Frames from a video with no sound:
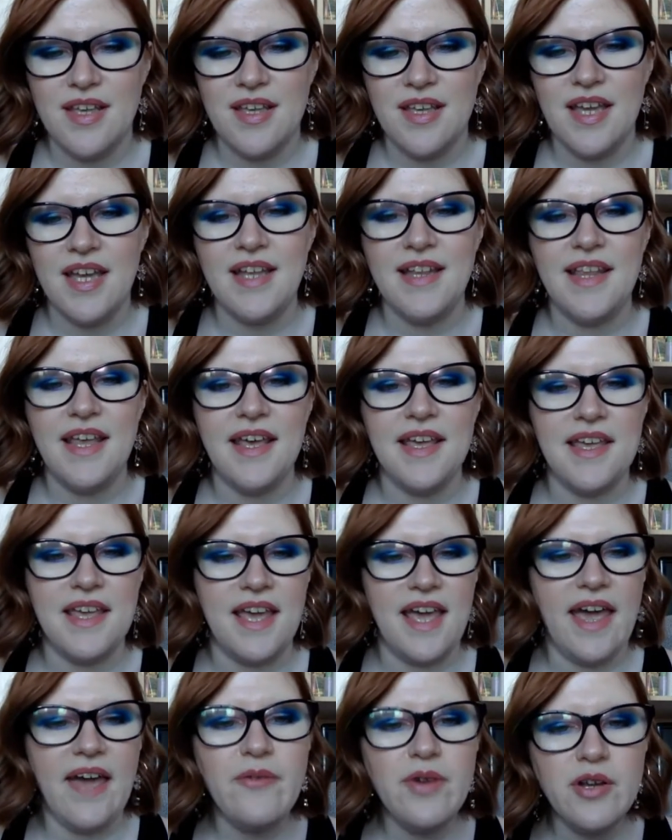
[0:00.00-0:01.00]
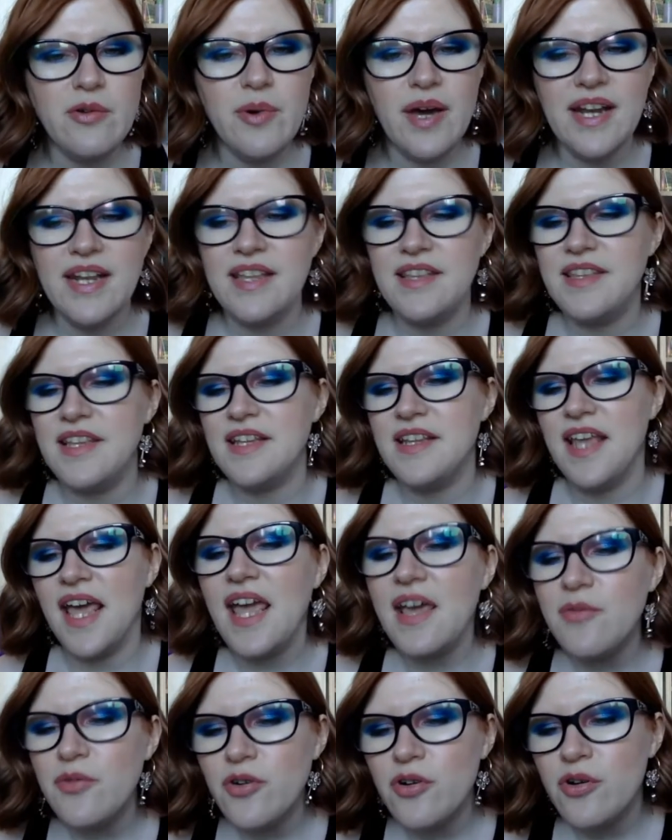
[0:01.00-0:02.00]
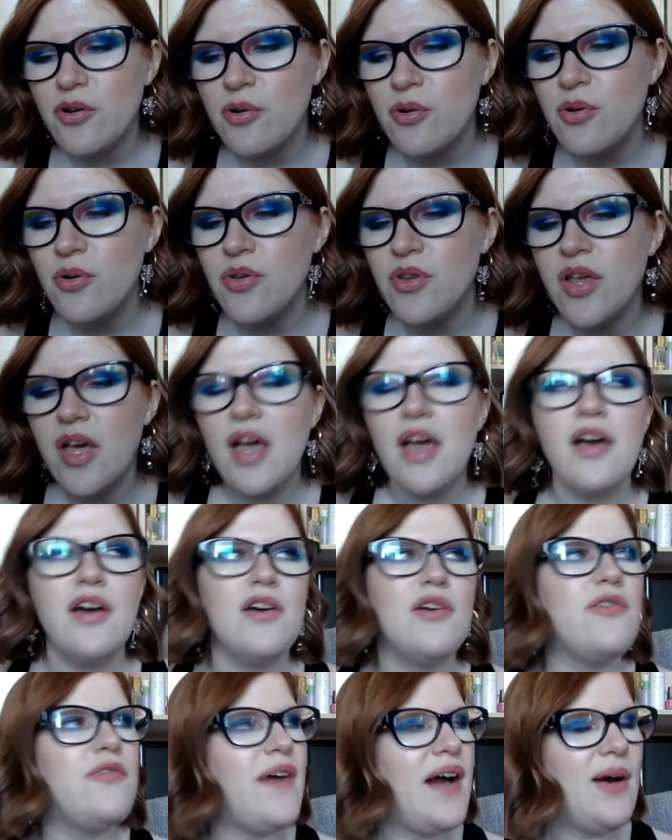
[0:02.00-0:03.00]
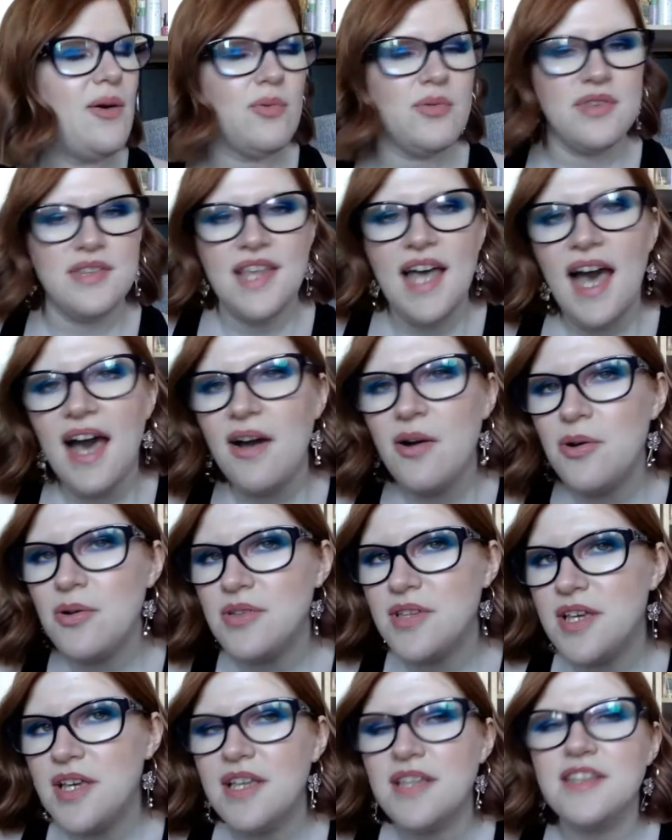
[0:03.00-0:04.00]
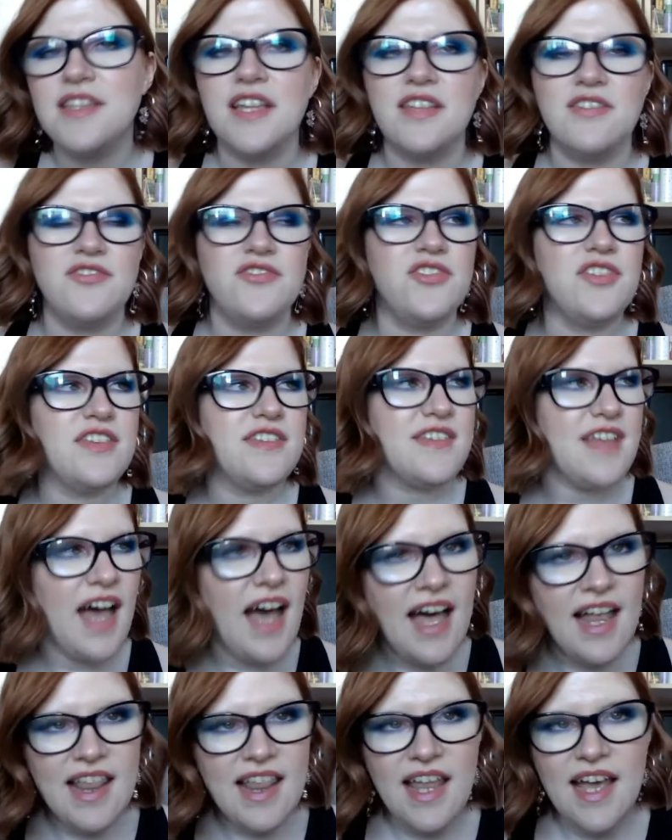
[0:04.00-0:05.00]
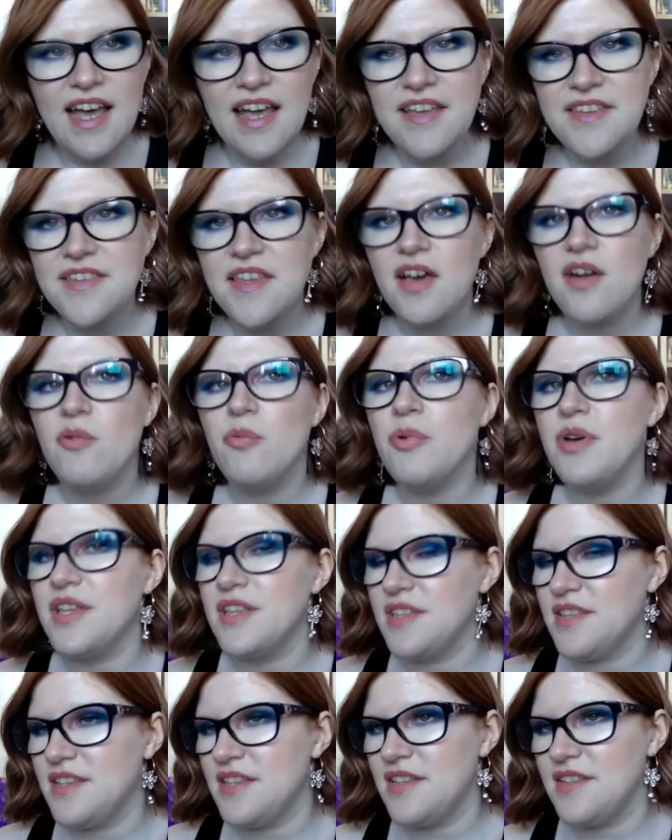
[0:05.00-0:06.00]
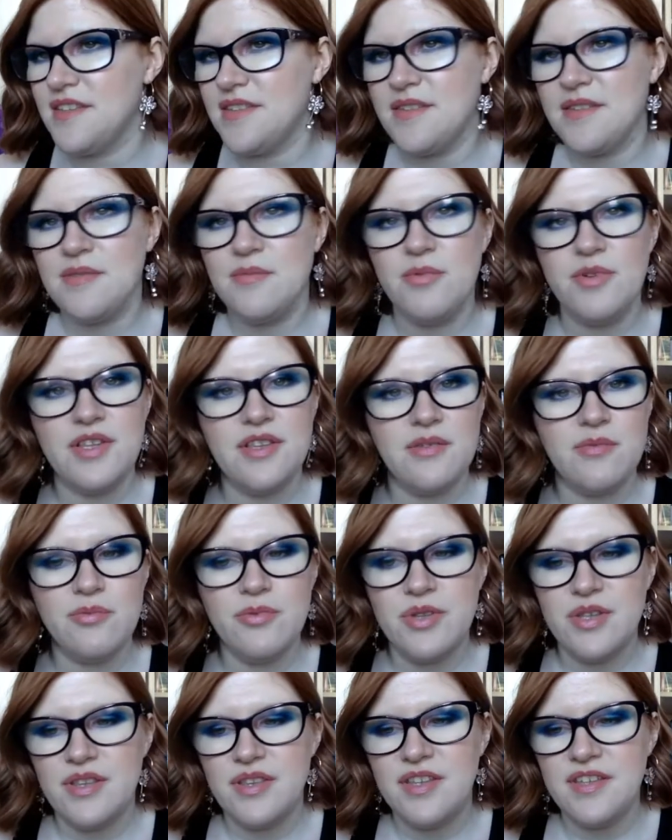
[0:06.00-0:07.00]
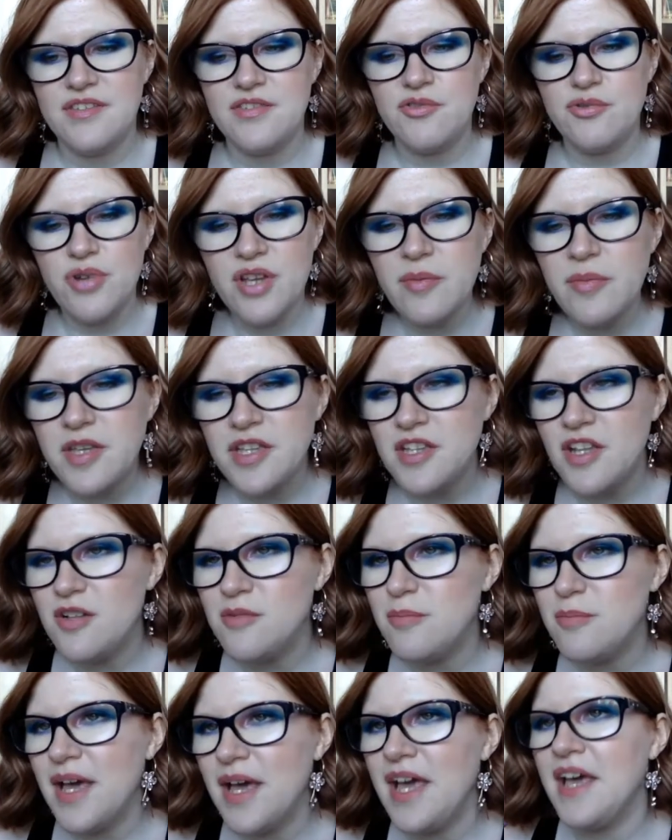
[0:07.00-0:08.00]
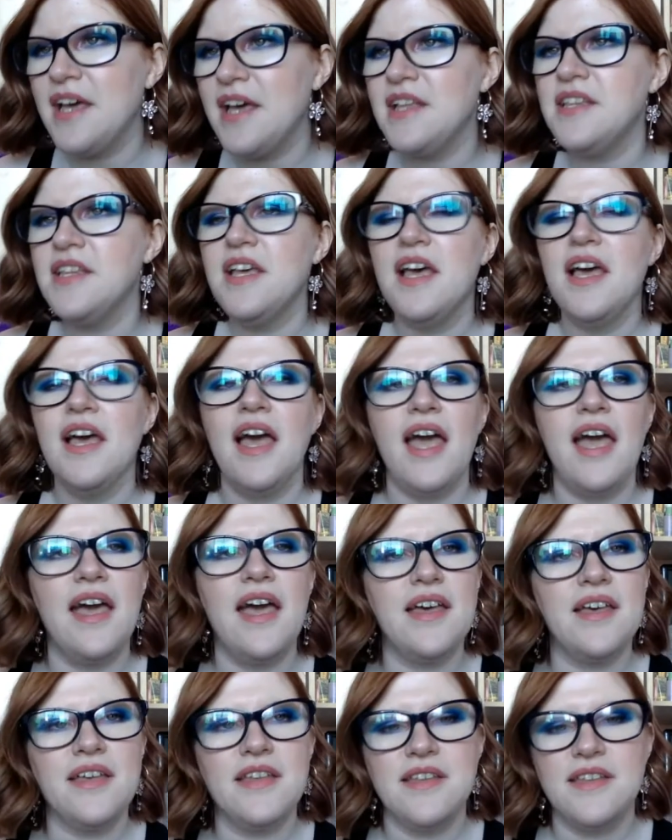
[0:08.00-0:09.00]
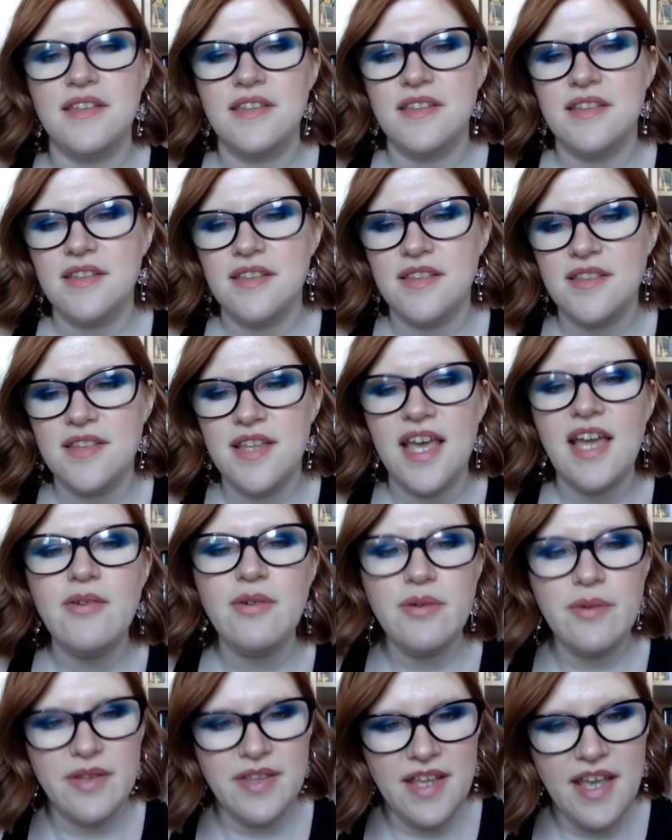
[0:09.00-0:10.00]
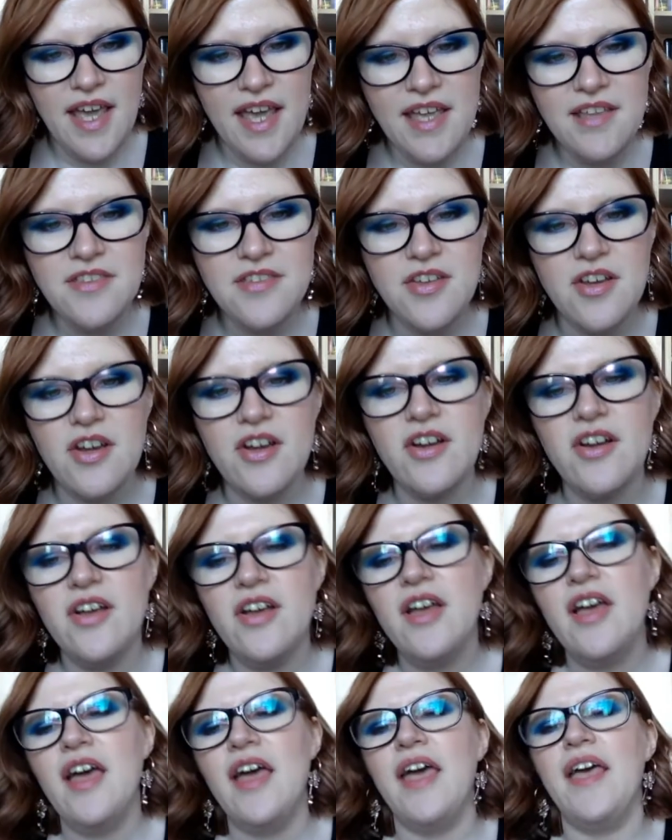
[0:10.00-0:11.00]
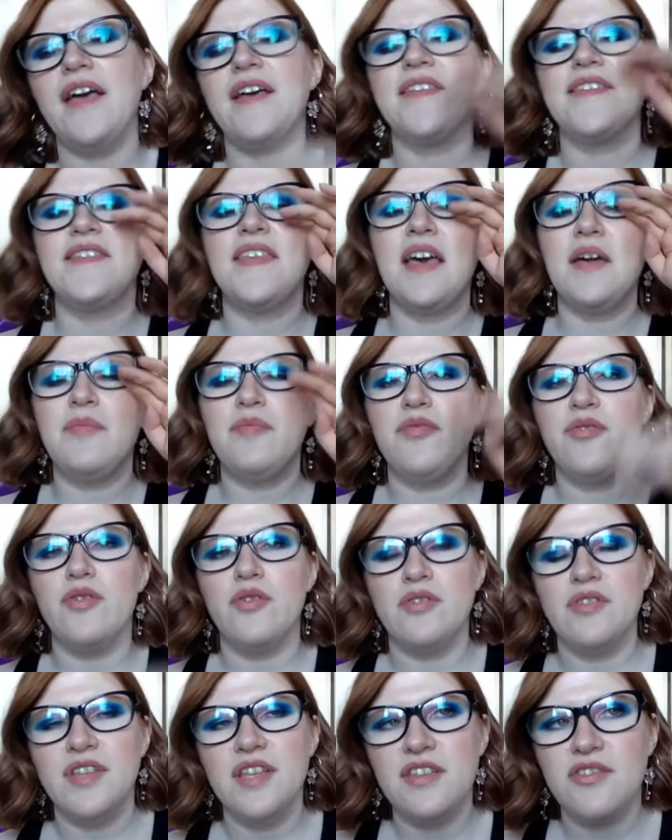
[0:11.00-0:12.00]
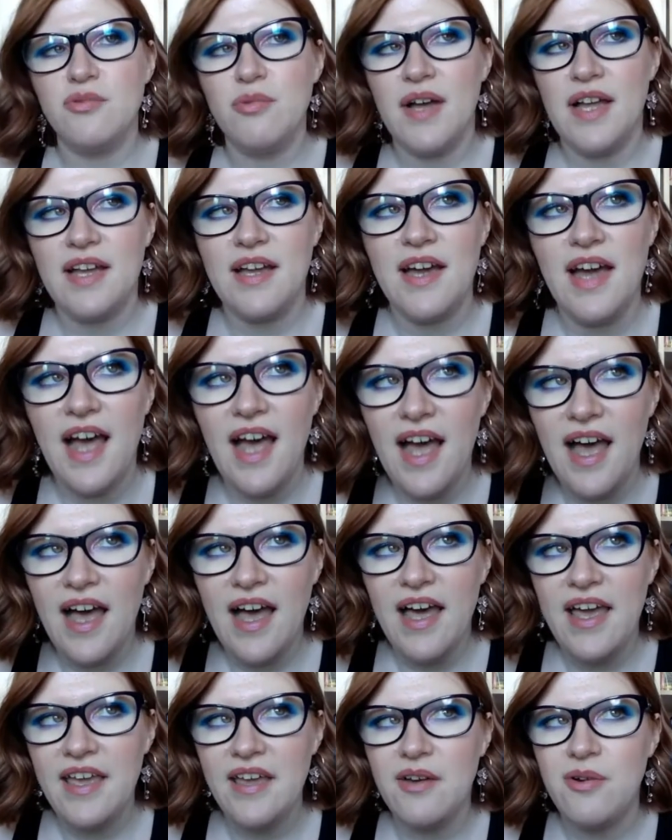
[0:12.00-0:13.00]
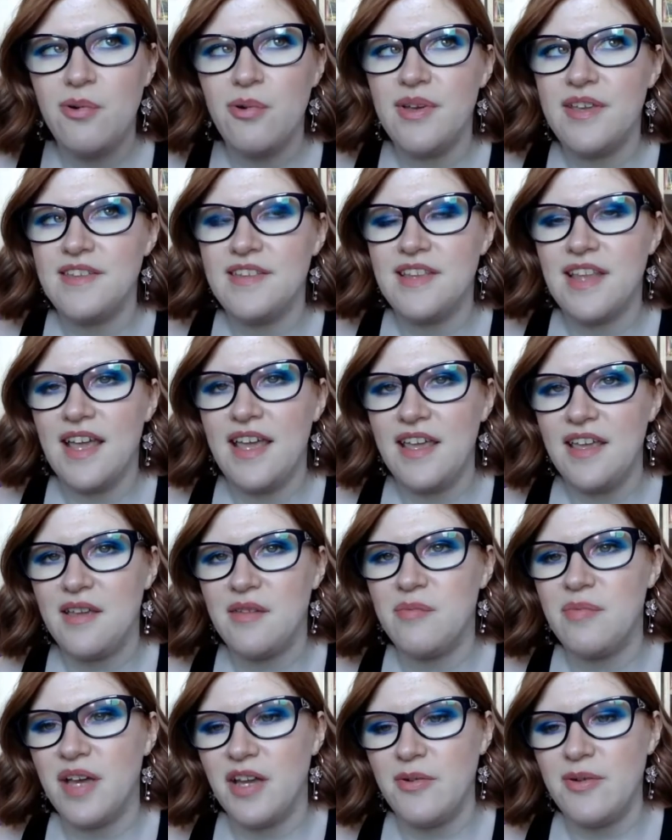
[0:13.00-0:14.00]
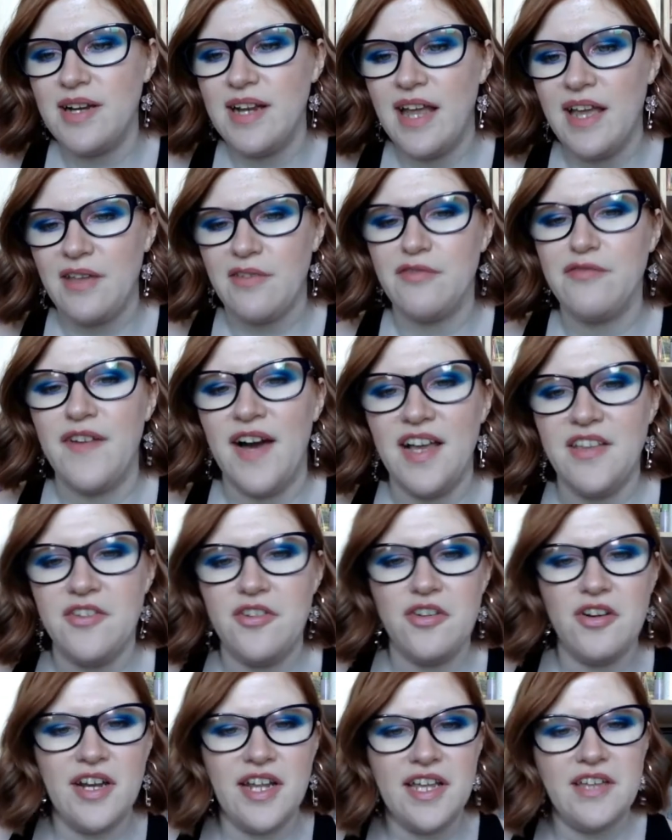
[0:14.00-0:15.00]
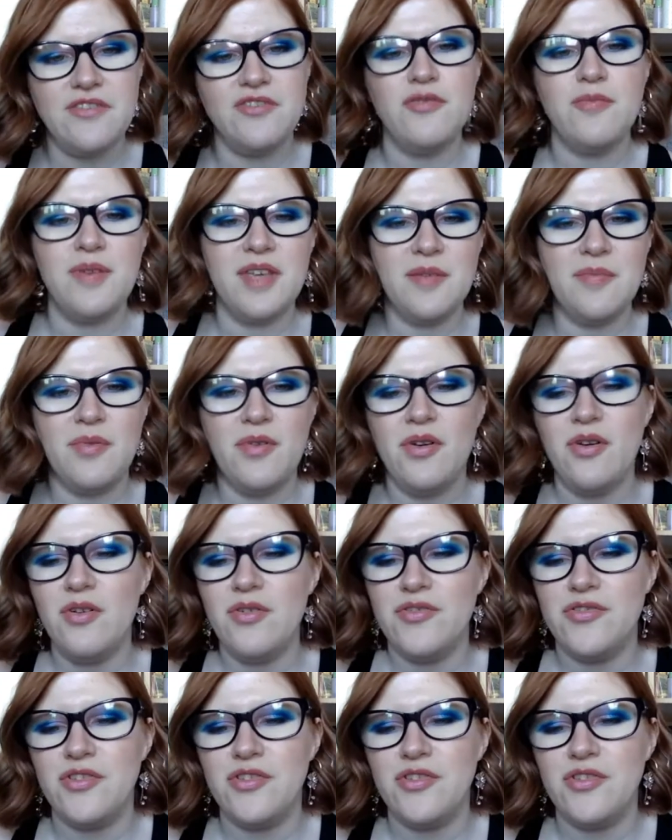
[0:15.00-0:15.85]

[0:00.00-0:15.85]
And like everyone in the neighborhood found out that she's allies with this criminal man, and everyone hates her except for this one guy who is like very like fatherly to people.